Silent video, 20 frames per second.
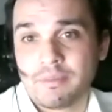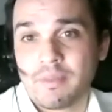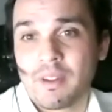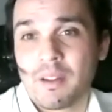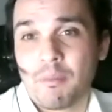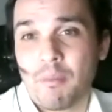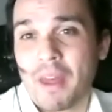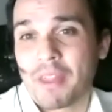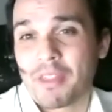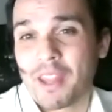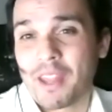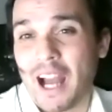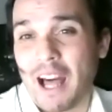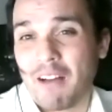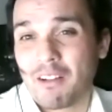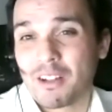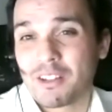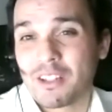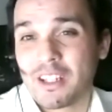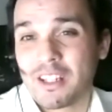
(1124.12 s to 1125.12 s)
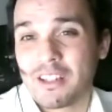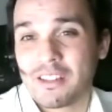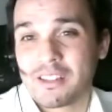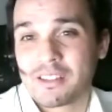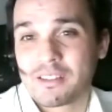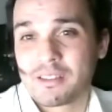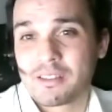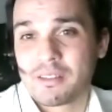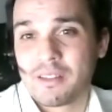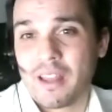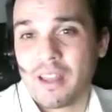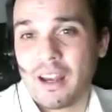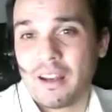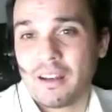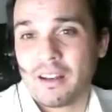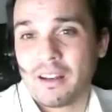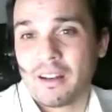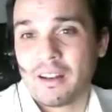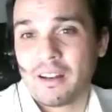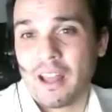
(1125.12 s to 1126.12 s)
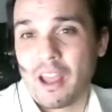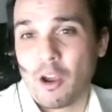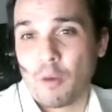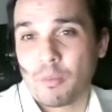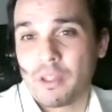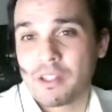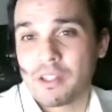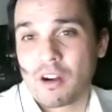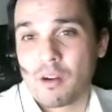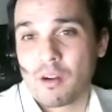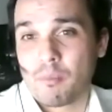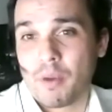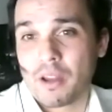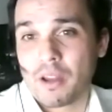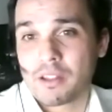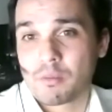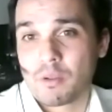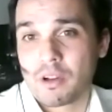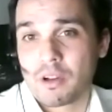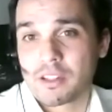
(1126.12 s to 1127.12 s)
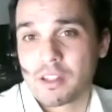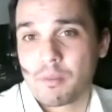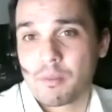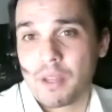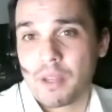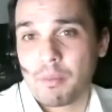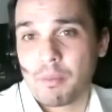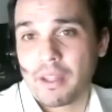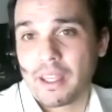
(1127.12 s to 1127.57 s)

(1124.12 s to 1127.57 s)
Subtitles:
methodologies, and I hope these aren't buzzwords to people,